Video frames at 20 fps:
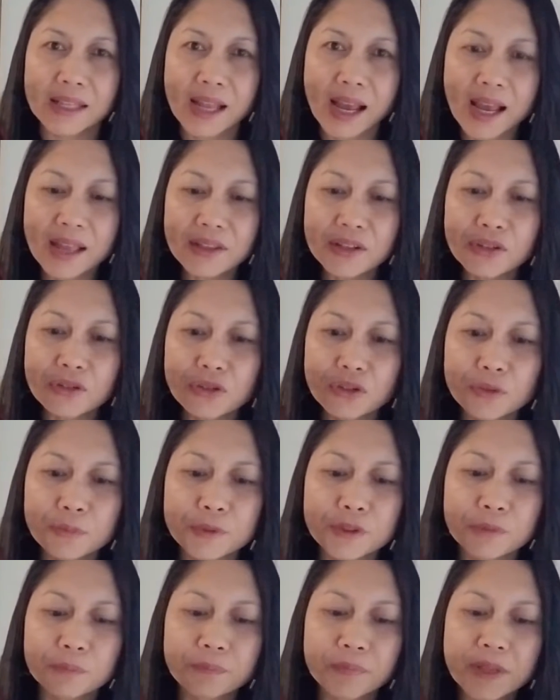Other
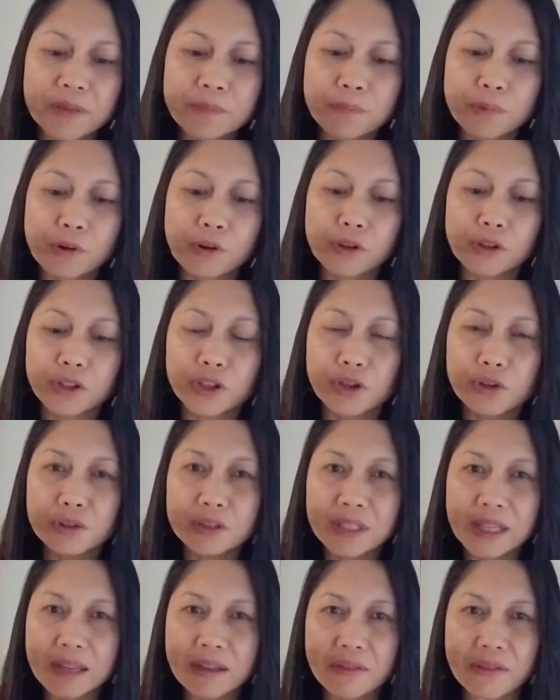groups of people
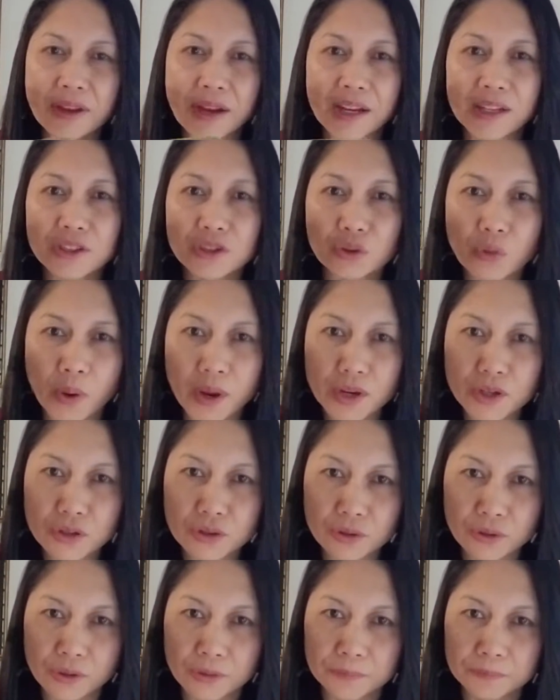using their
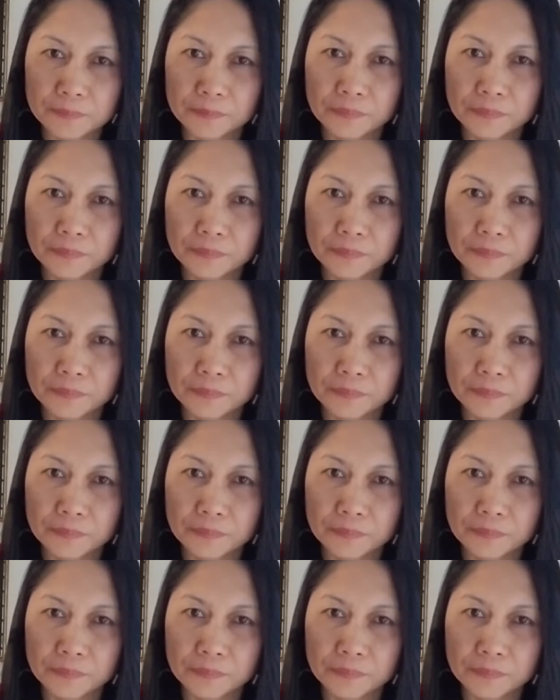intuition